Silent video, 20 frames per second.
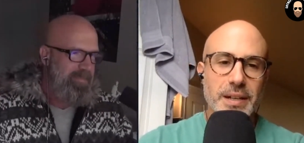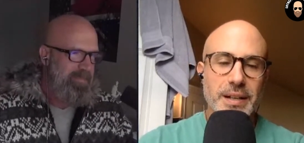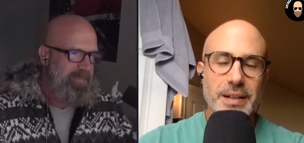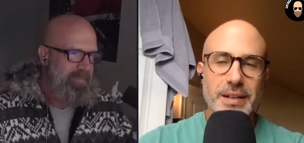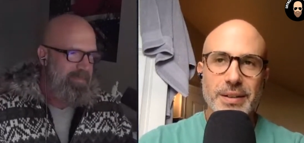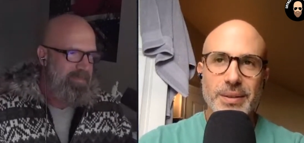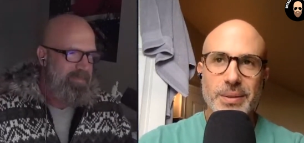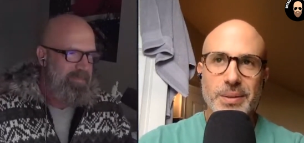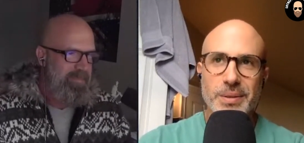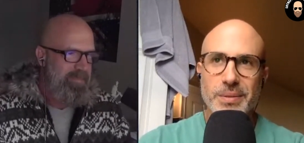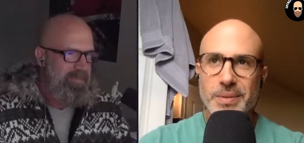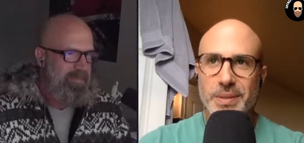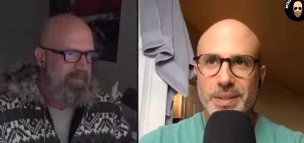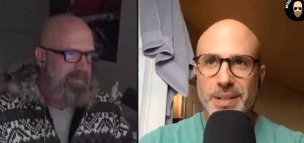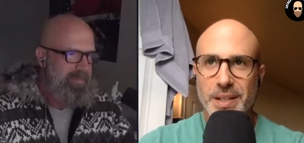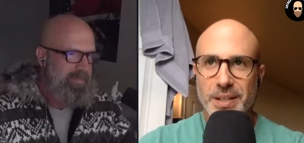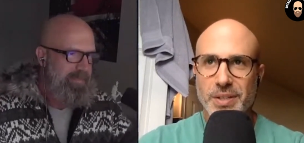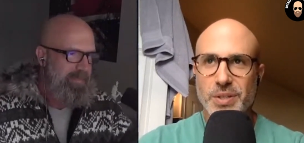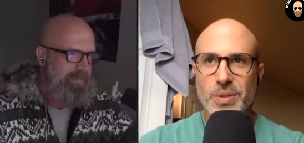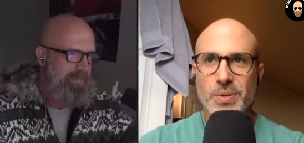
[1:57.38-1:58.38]
Speaker 1: Uh, over
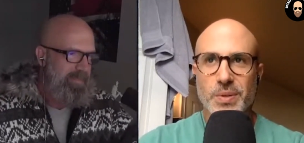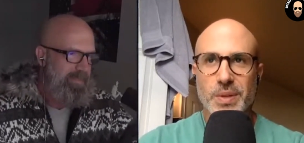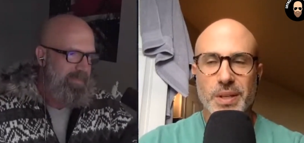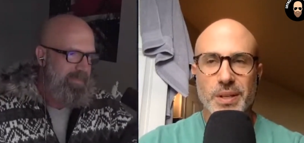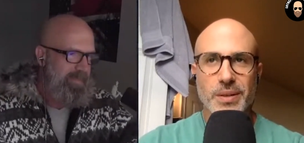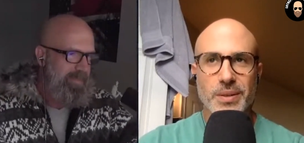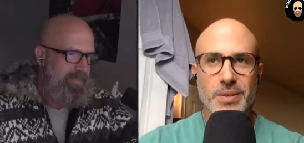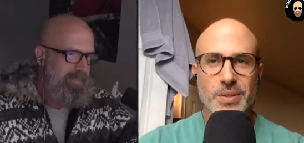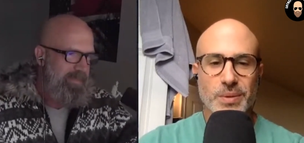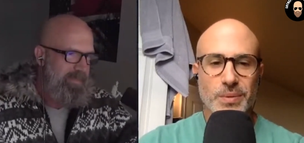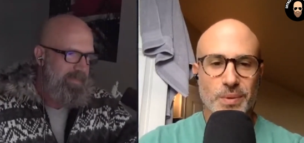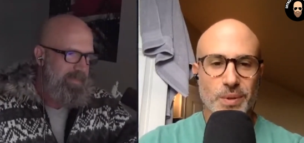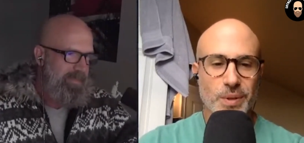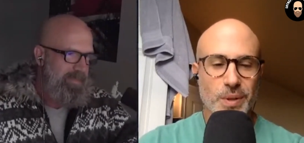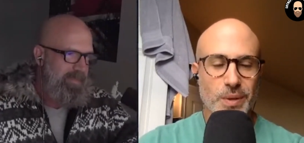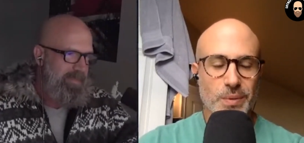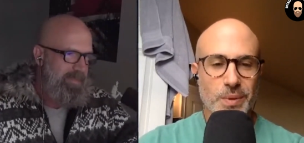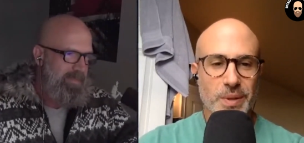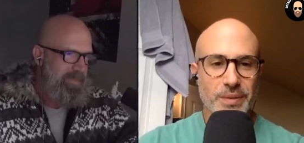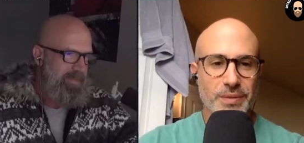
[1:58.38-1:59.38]
the next two years,
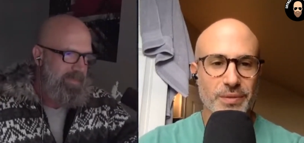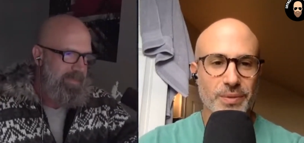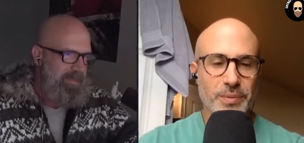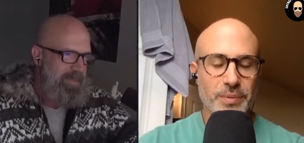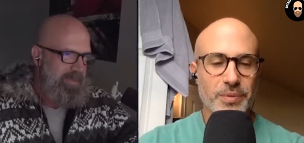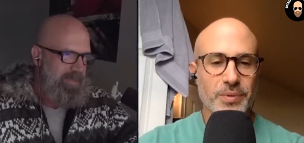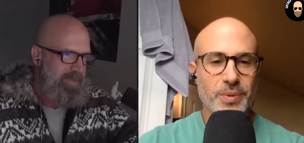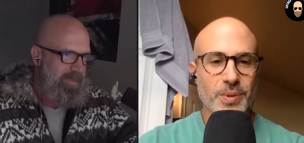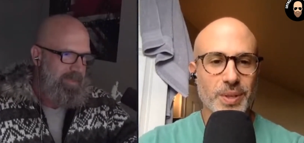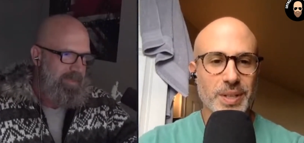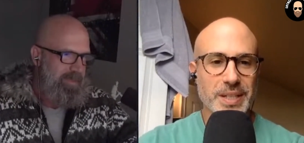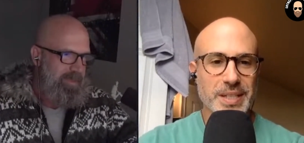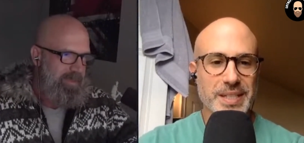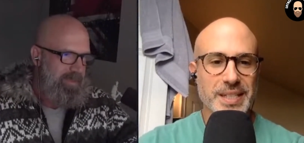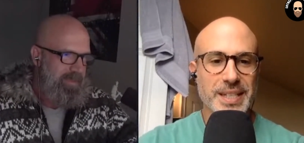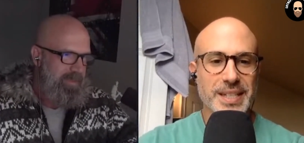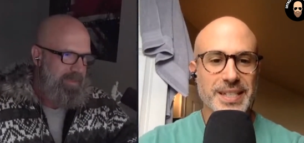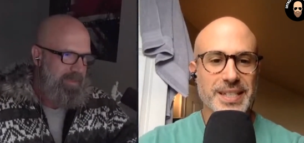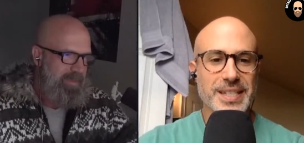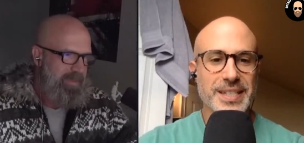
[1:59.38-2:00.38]
Aurora went from 40
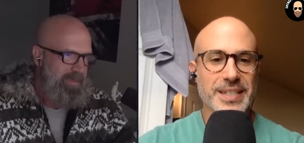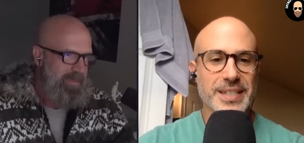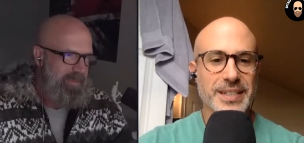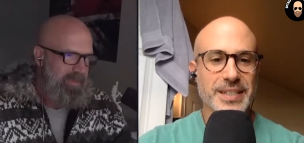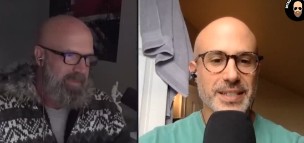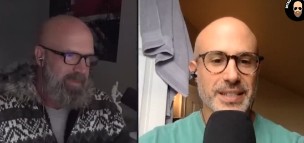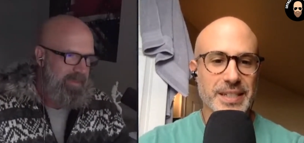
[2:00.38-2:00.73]
cents to